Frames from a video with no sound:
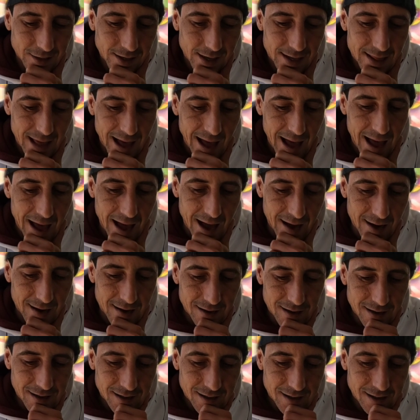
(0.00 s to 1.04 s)
Look at that.
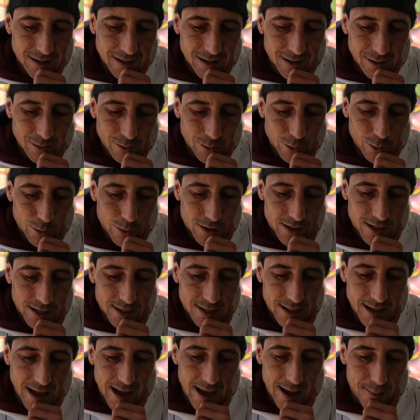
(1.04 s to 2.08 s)
Look
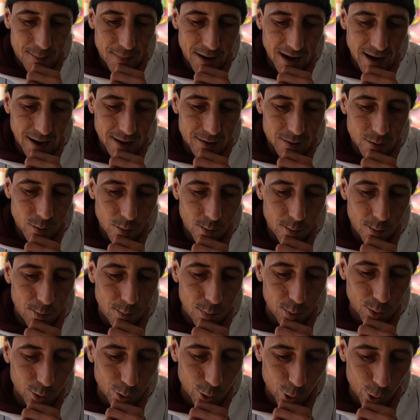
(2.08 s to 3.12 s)
at that, man.
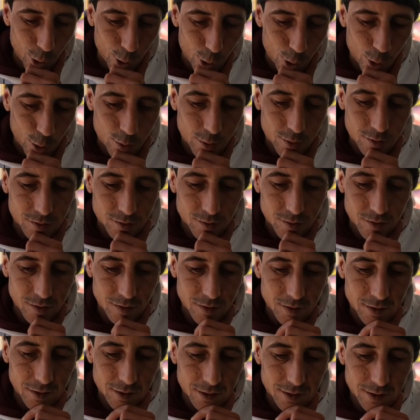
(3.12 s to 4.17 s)
Blue.
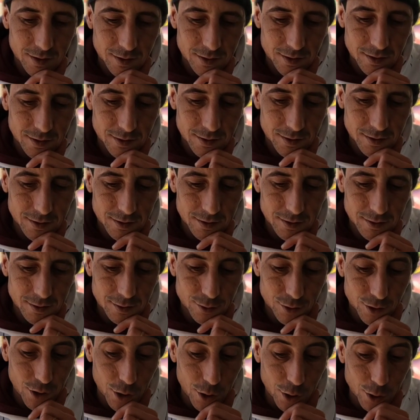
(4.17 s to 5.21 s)

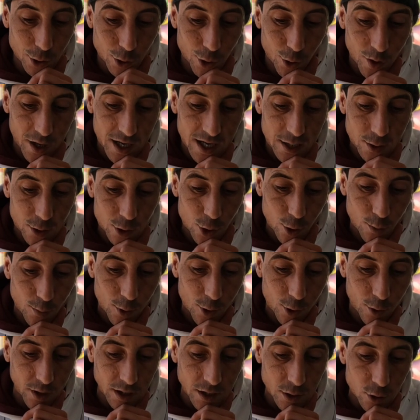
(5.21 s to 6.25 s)
Dude, green, two
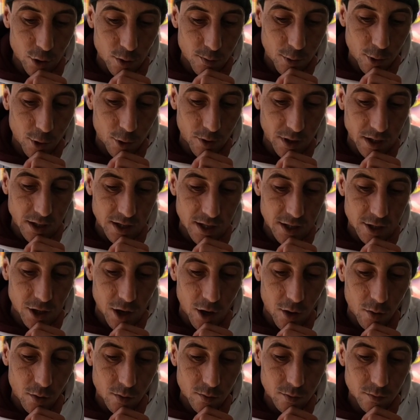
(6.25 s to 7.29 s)
more green, two more green. Let's go.